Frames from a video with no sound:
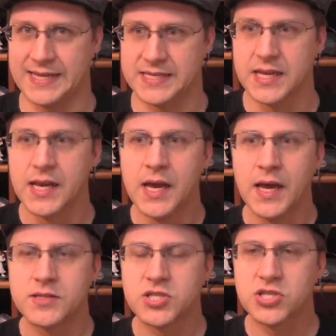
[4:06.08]
it.
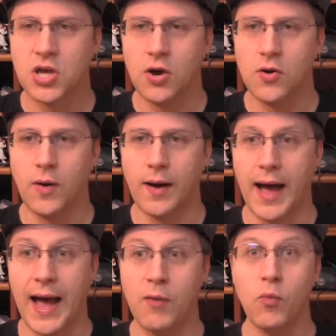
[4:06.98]
So
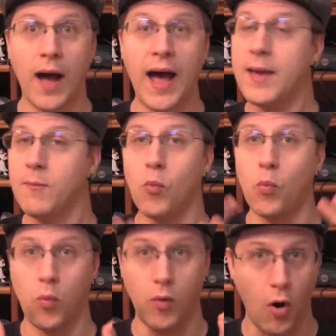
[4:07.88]
I
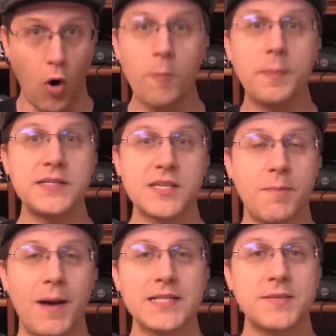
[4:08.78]
am open to
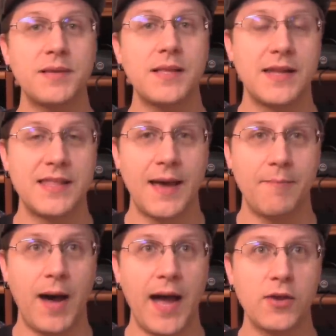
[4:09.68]
the possibility
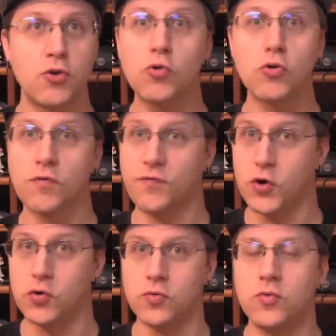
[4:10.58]
that my Google
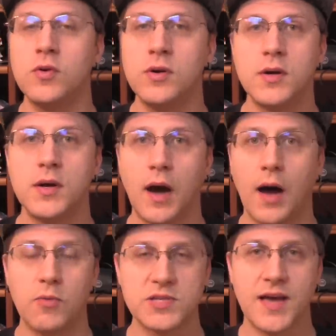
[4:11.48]
foo
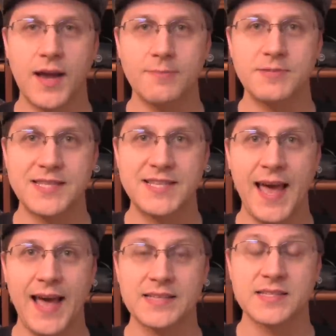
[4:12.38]
was not up to the
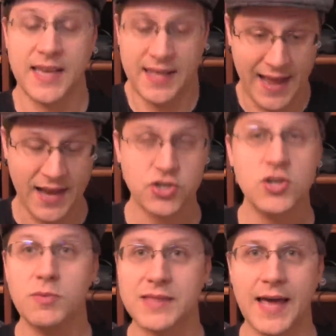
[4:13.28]
task. And
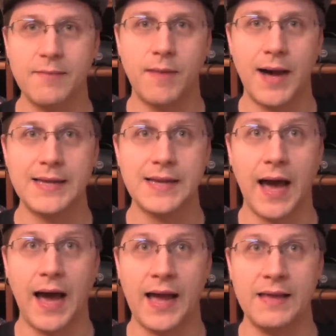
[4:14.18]
actually, with that in mind,
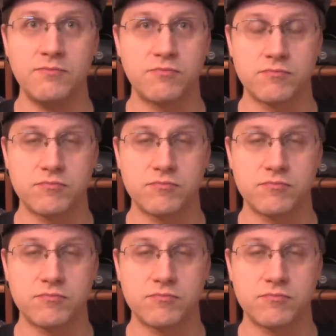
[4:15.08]
I